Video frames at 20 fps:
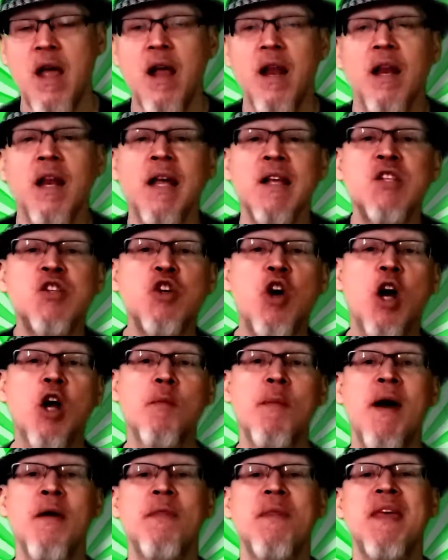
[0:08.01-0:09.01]
Let's talk
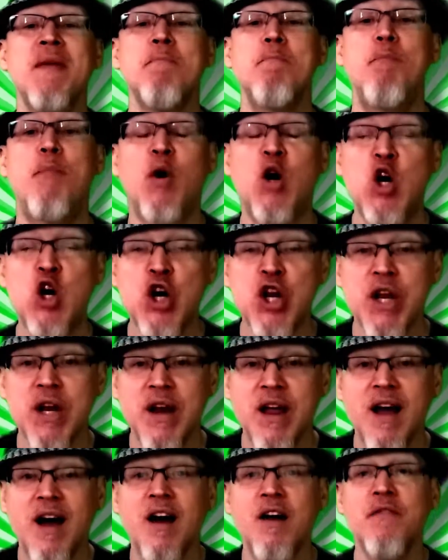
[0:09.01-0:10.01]
about the
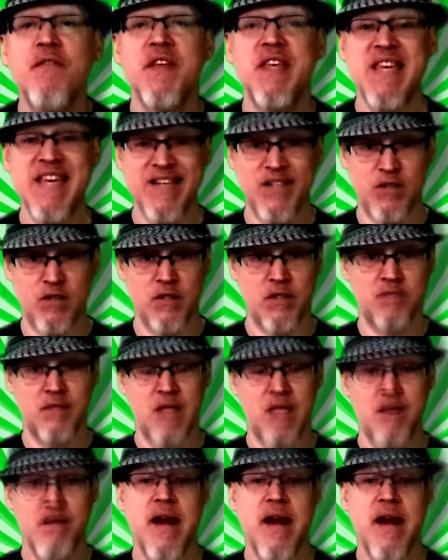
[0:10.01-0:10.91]
burden of guilt.